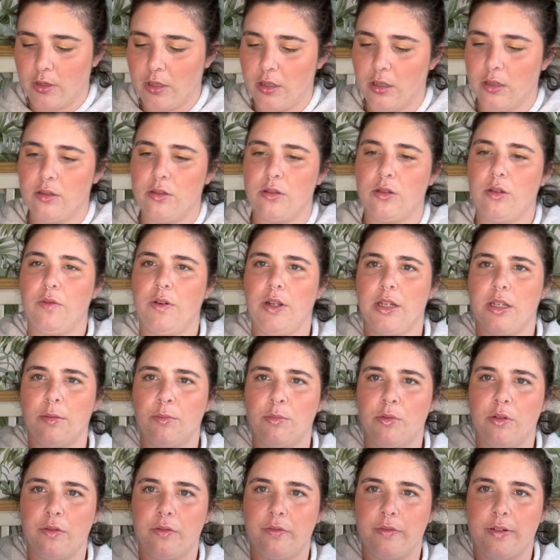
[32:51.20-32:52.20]
sort of like a
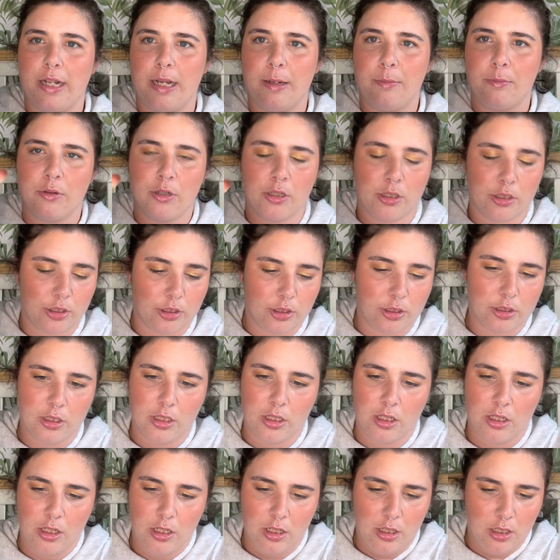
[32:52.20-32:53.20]
more flat brush.
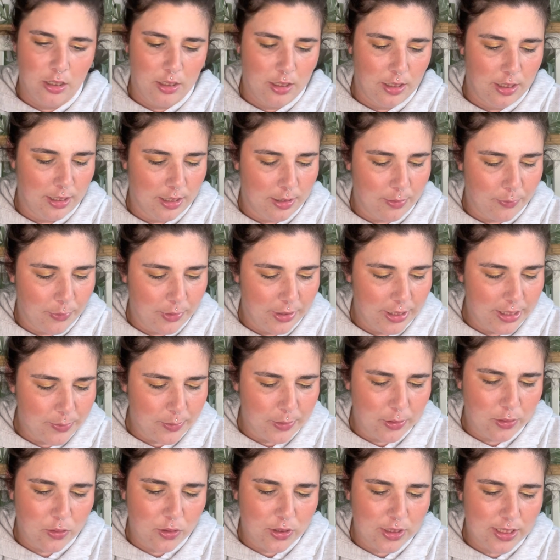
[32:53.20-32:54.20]
This
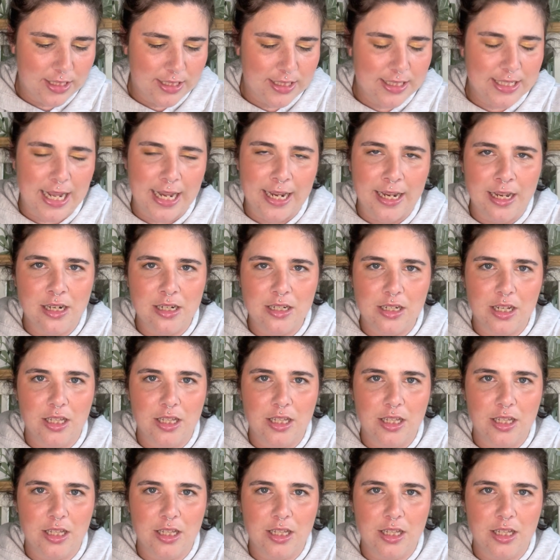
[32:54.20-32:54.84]
one got stained.